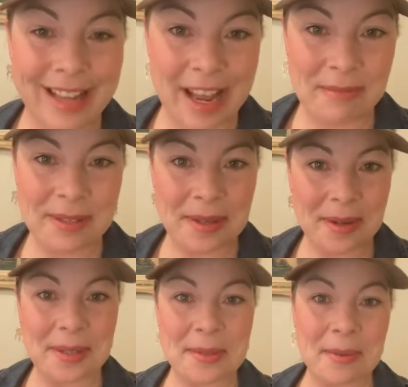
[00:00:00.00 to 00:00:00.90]
And we start
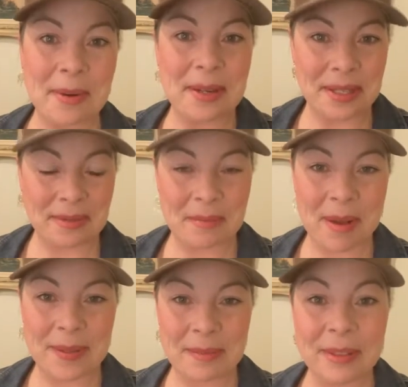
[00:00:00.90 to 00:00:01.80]
exploring different
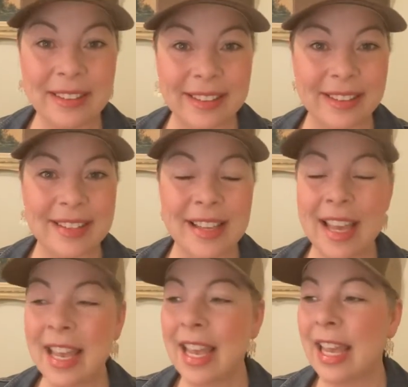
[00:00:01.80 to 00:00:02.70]
possibilities
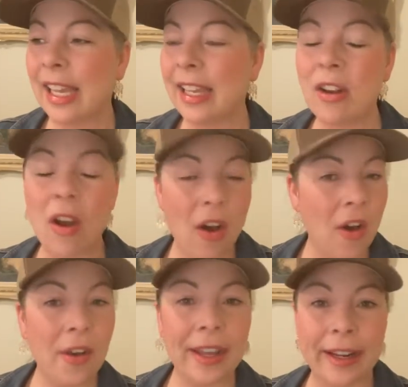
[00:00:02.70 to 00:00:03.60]
in
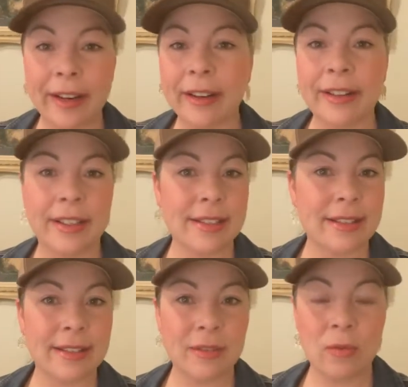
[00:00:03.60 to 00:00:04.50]
all
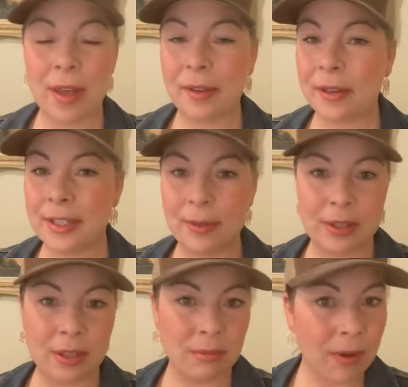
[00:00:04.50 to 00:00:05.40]
areas, whether it's
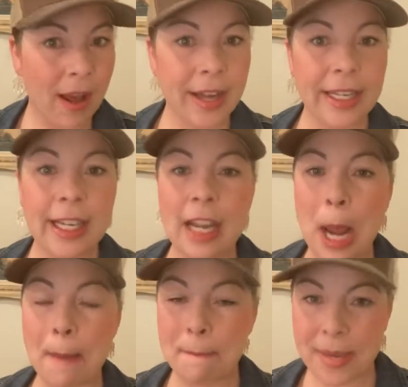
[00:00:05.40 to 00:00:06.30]
with your body,
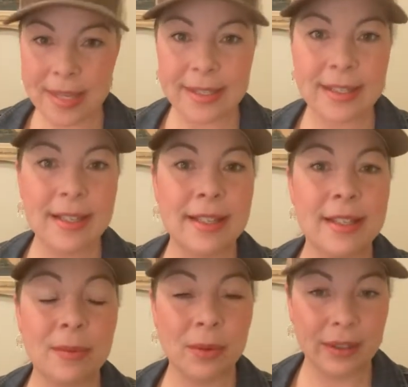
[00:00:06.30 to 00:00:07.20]

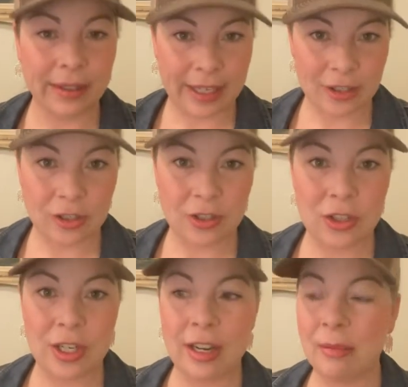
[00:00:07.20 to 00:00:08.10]
business,
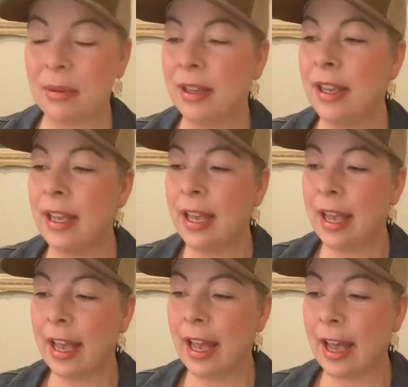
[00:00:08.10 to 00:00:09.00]
relationship,
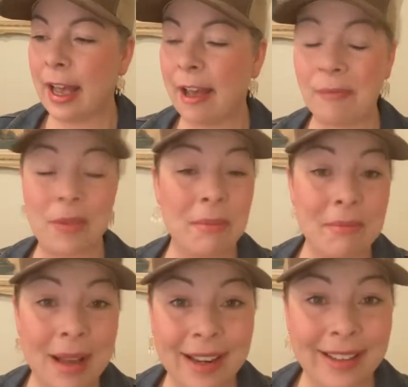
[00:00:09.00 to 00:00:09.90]
um,
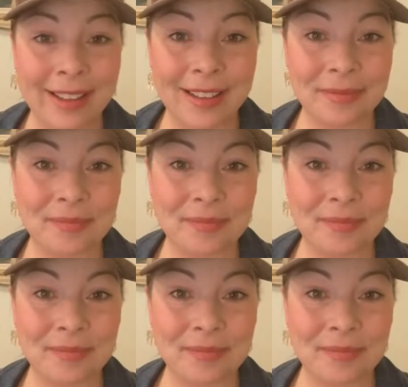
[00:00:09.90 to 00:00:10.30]
money,